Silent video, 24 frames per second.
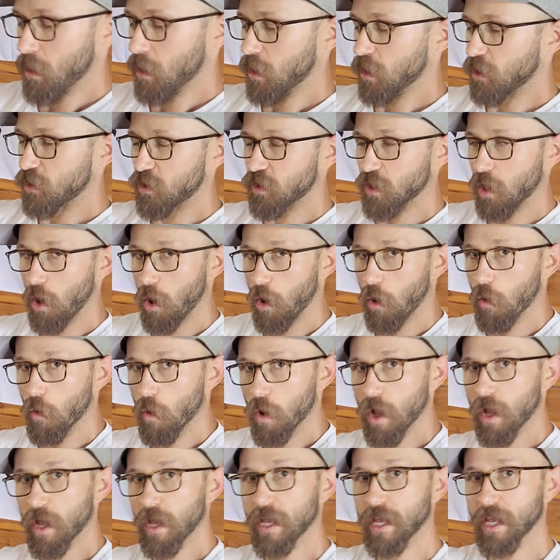
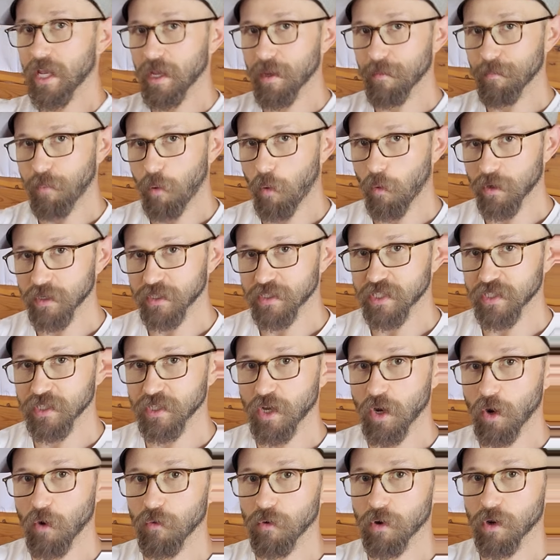So important to
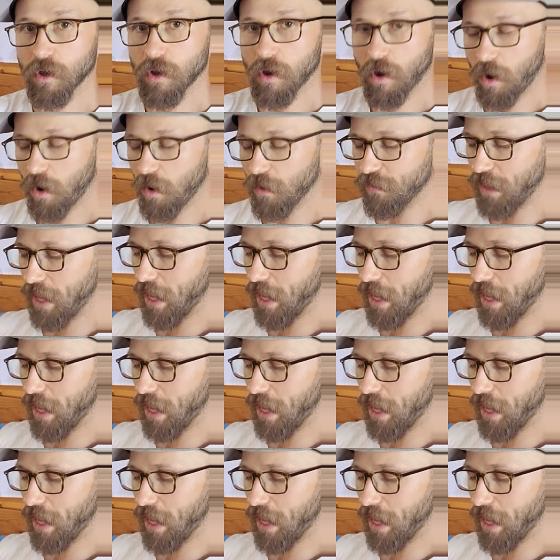note on